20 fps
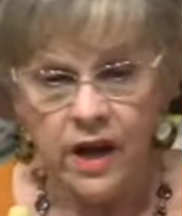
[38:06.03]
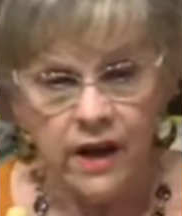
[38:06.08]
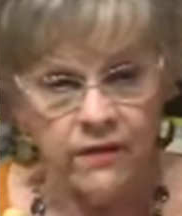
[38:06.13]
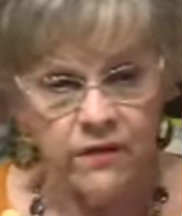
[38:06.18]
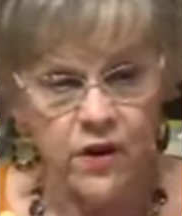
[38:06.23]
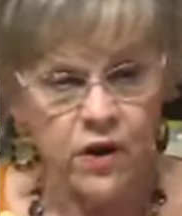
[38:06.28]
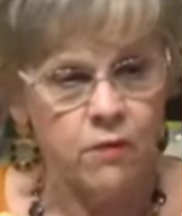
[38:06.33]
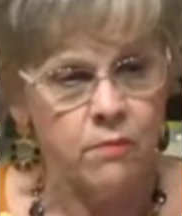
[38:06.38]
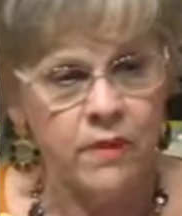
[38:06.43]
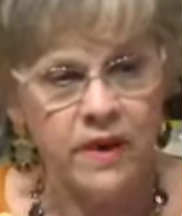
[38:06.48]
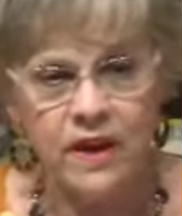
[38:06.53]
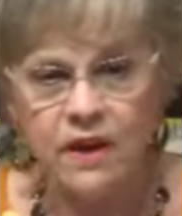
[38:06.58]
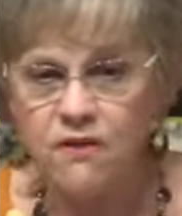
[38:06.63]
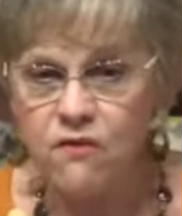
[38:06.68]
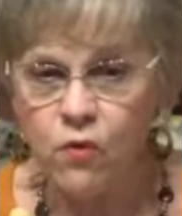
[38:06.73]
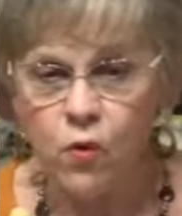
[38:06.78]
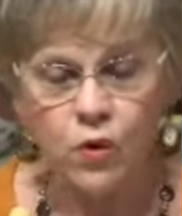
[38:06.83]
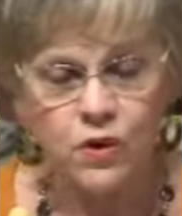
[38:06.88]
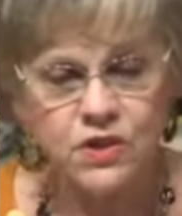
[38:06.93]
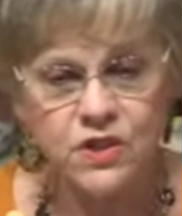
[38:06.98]
And there are many
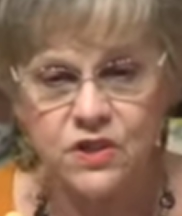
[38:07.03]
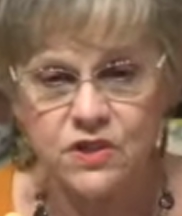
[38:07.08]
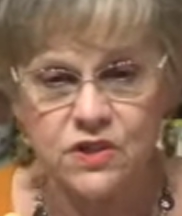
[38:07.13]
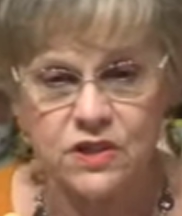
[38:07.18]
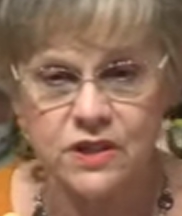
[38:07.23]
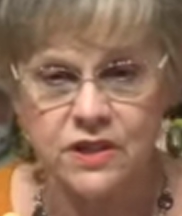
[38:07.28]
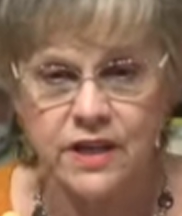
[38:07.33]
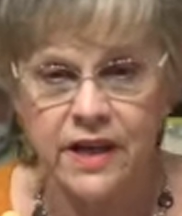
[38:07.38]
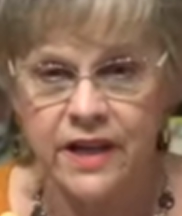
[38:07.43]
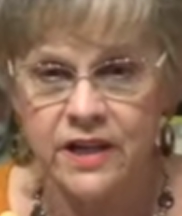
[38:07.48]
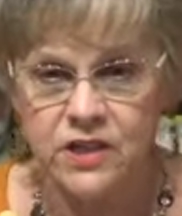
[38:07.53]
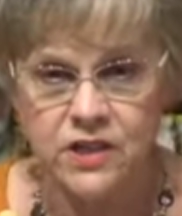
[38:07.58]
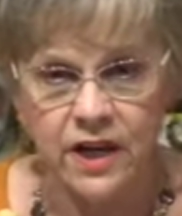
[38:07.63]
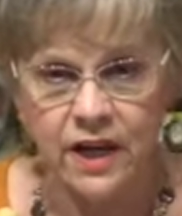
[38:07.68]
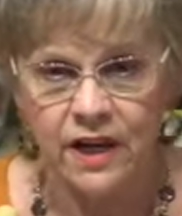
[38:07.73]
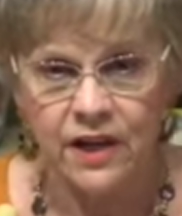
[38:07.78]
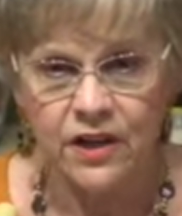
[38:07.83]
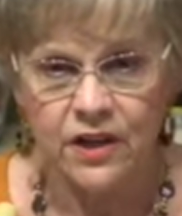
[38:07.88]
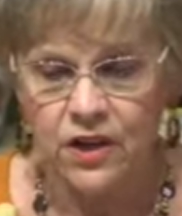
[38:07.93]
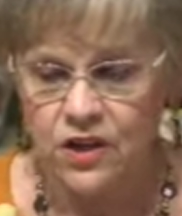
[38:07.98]
voices today
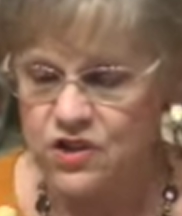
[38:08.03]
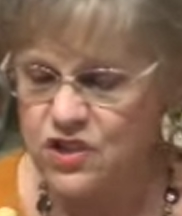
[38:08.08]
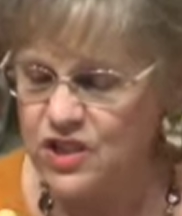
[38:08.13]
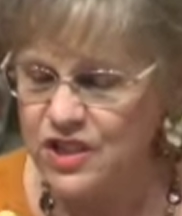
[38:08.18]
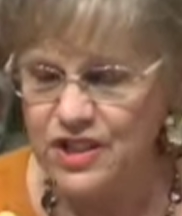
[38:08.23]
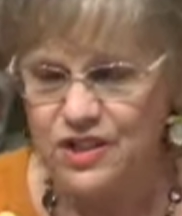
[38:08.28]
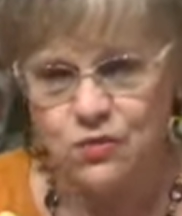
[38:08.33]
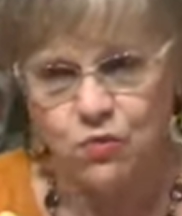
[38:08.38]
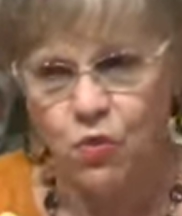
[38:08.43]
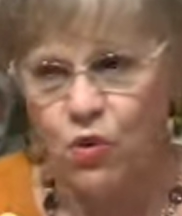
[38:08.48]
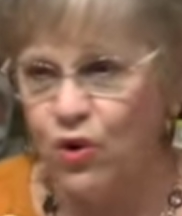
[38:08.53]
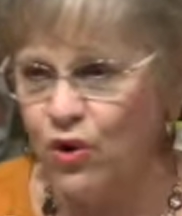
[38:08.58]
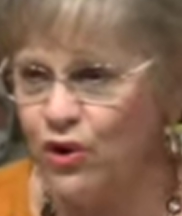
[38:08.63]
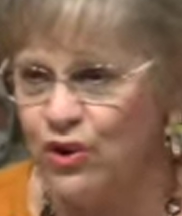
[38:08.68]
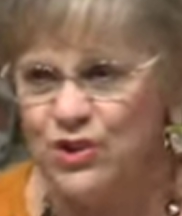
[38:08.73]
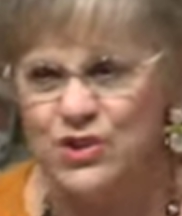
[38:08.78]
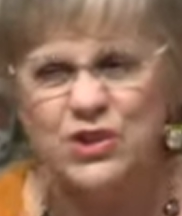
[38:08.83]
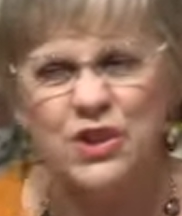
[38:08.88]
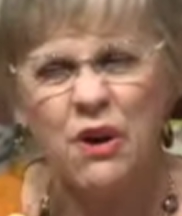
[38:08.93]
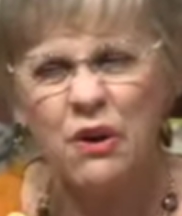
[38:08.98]
telling us this
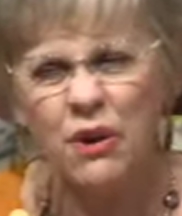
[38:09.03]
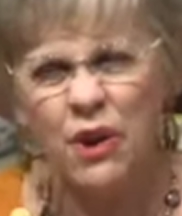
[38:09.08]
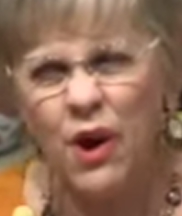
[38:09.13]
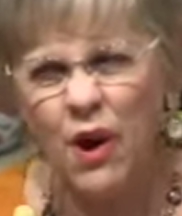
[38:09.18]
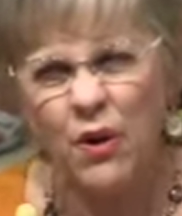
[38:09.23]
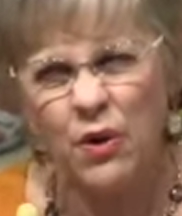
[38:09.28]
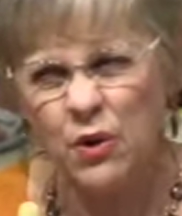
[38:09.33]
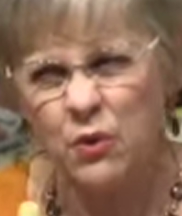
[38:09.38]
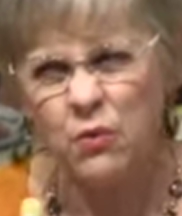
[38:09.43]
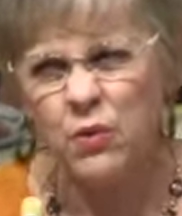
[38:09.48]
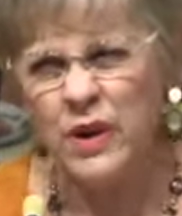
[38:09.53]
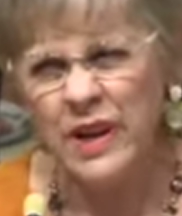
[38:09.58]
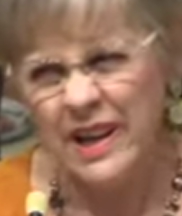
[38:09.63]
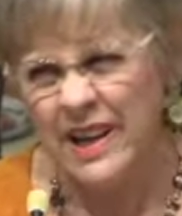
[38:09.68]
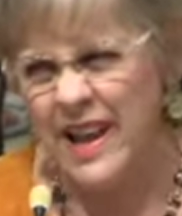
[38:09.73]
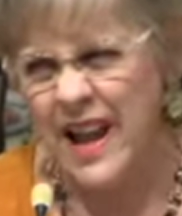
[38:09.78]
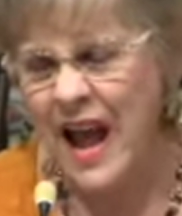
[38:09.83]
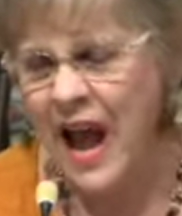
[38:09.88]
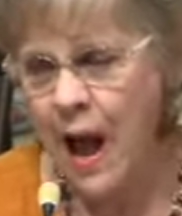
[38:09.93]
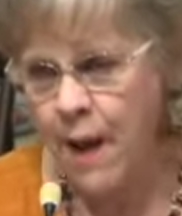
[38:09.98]
word is no longer
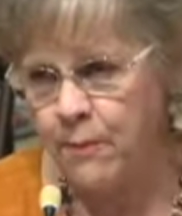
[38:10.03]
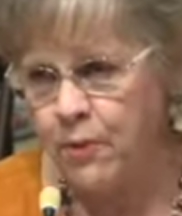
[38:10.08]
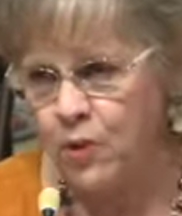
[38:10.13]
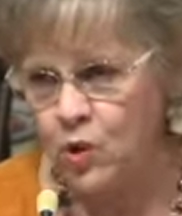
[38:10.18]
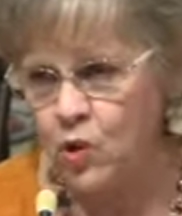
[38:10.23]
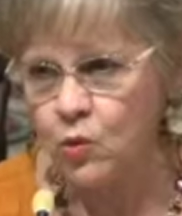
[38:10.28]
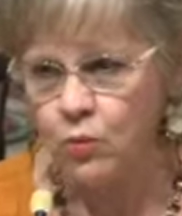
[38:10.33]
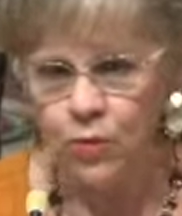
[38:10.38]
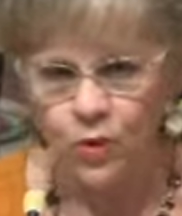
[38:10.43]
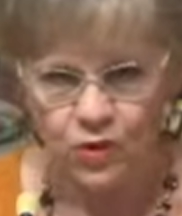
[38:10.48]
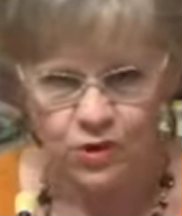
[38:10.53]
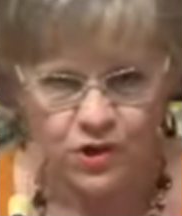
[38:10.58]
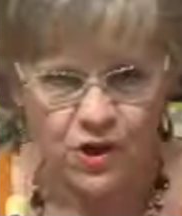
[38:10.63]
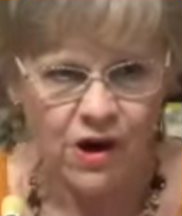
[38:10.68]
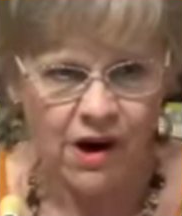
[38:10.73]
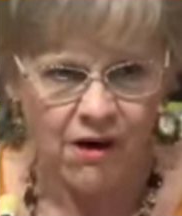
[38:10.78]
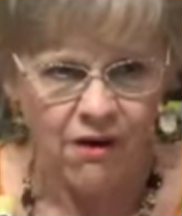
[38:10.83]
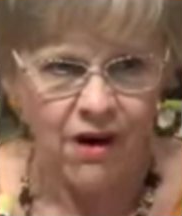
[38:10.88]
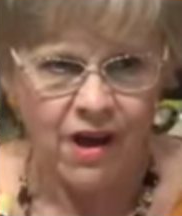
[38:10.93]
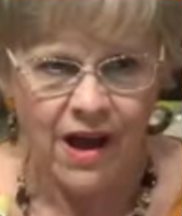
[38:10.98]
really applicable to
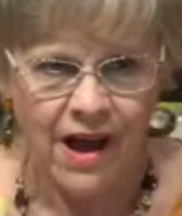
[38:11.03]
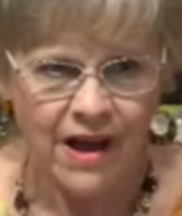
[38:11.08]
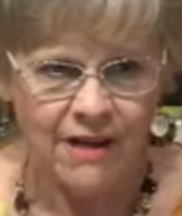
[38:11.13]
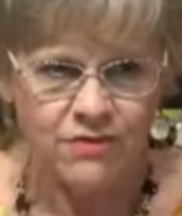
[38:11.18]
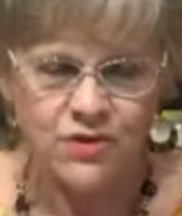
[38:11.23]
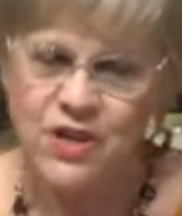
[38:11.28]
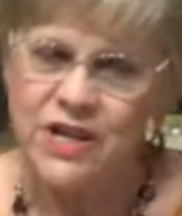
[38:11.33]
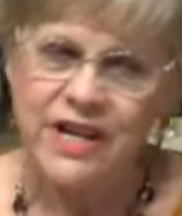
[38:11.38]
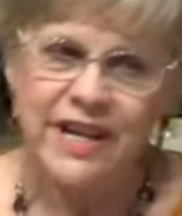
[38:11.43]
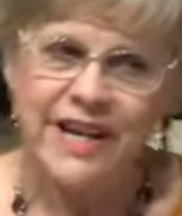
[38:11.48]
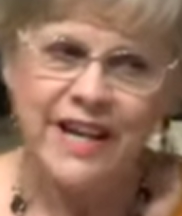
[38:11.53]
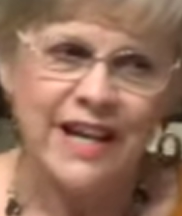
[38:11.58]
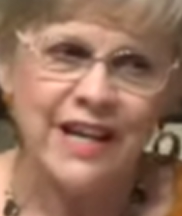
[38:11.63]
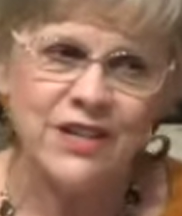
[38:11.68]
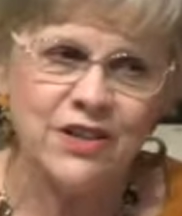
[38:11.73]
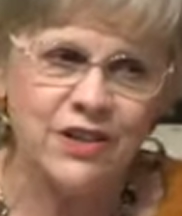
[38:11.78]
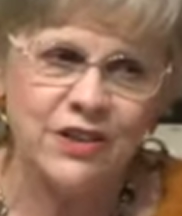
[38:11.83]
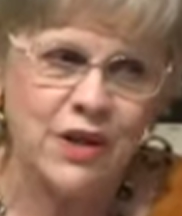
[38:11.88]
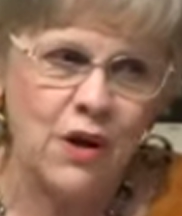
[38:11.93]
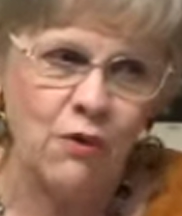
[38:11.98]
our lives.
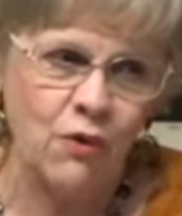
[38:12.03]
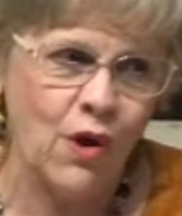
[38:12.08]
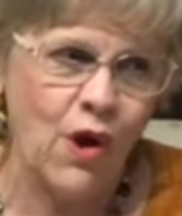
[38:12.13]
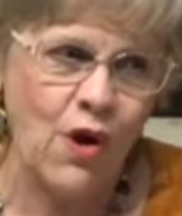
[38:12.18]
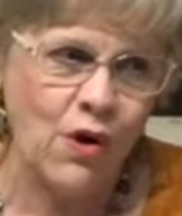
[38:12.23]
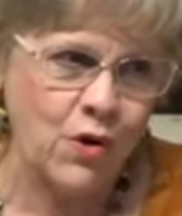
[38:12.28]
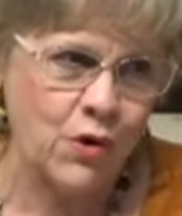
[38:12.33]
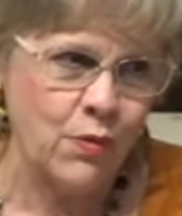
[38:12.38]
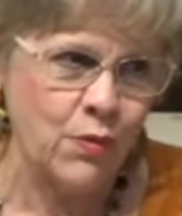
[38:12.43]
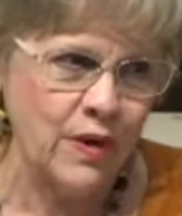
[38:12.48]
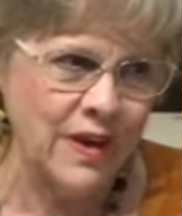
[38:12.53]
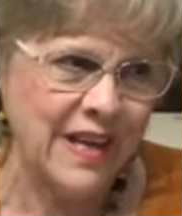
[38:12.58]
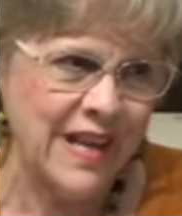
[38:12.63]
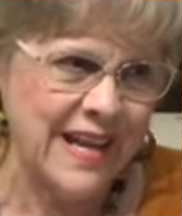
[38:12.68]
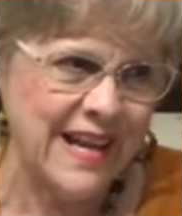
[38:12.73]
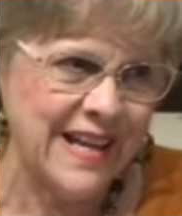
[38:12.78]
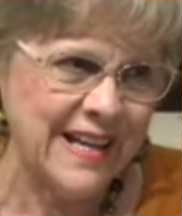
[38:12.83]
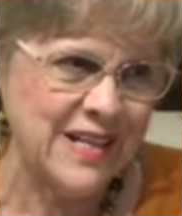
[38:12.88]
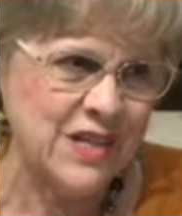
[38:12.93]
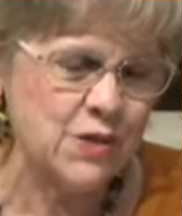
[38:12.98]
It no longer
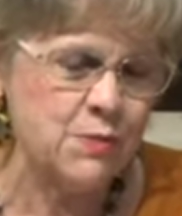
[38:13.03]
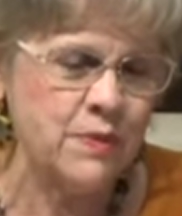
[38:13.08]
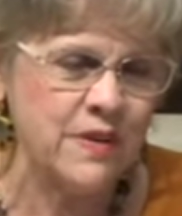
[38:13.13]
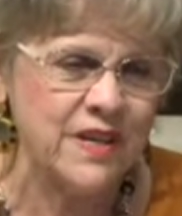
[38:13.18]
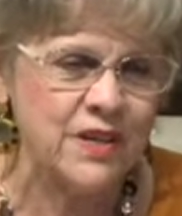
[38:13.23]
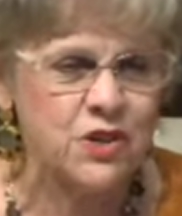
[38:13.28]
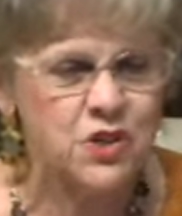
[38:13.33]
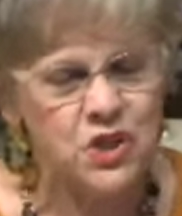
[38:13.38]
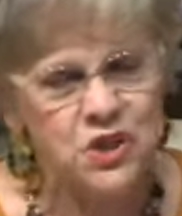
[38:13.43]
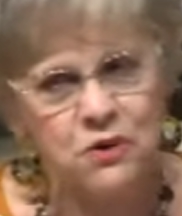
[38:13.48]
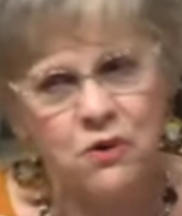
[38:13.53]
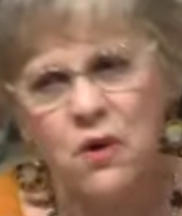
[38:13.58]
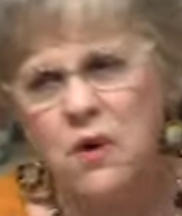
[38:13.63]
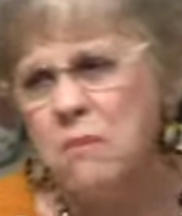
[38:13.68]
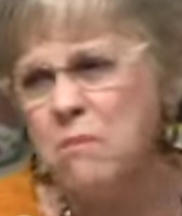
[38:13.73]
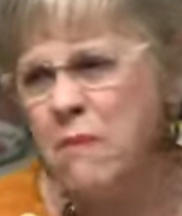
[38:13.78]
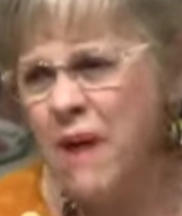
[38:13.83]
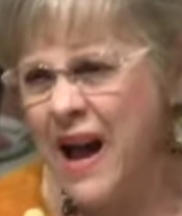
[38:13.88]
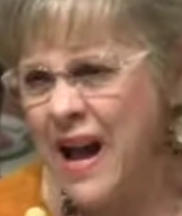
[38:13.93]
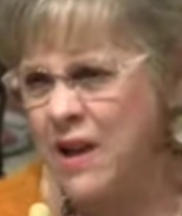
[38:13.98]
relates because, you know,
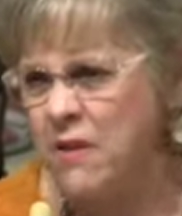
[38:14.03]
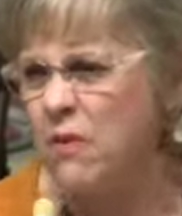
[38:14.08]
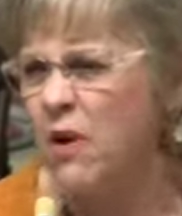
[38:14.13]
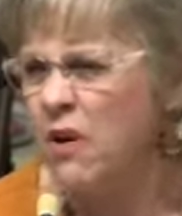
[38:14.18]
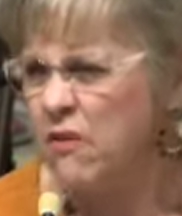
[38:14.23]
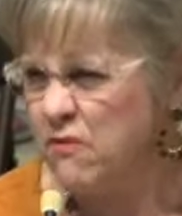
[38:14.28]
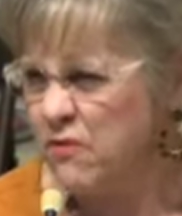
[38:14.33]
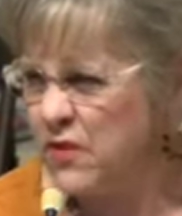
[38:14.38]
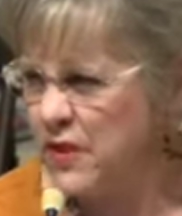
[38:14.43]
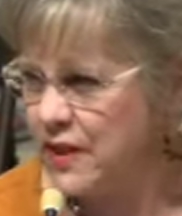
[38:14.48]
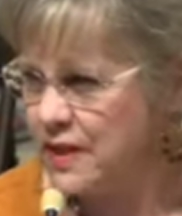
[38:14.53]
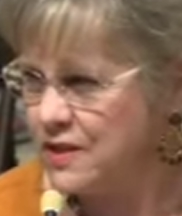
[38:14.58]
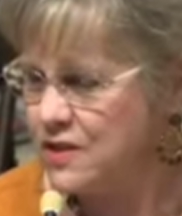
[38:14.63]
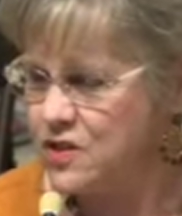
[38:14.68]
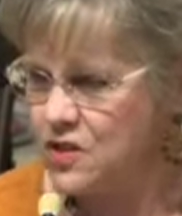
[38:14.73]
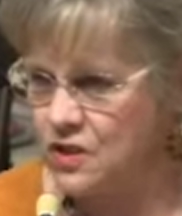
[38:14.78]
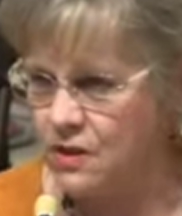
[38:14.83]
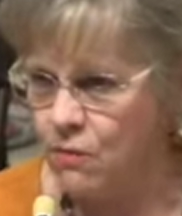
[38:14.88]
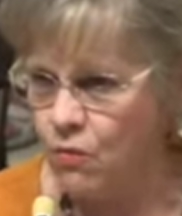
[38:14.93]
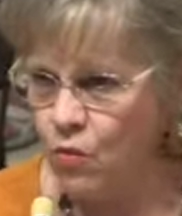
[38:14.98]
it might offend
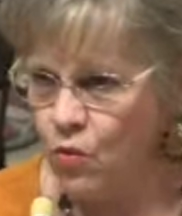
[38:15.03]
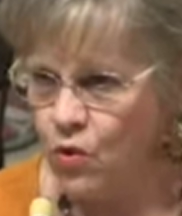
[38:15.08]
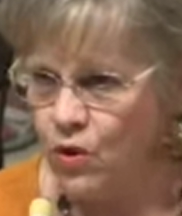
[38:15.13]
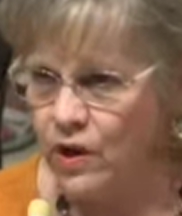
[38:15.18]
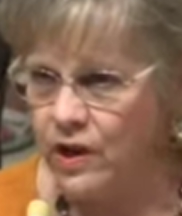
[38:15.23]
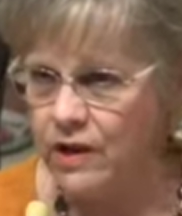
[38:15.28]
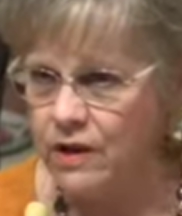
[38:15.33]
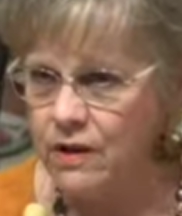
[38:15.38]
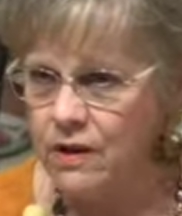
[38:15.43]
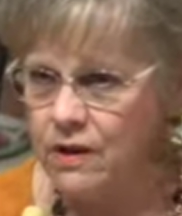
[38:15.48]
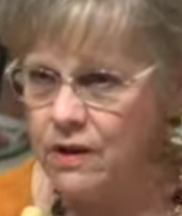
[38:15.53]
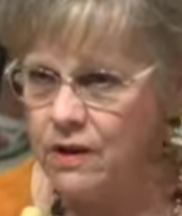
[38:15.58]
someone.